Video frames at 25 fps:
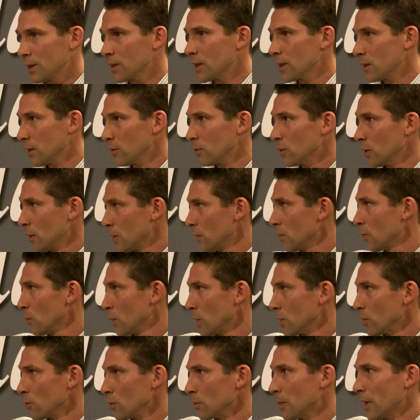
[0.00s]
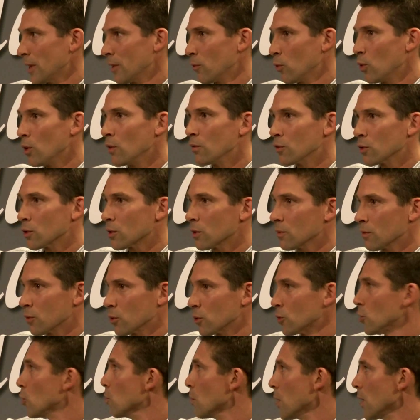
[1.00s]
I said it was on my wall
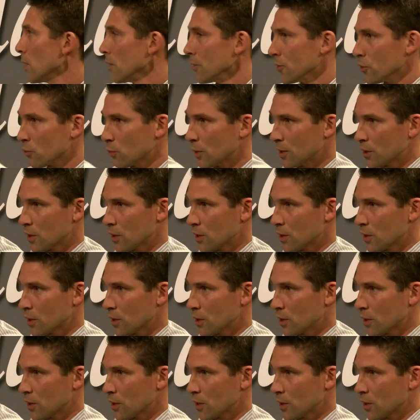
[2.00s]
for 2 months,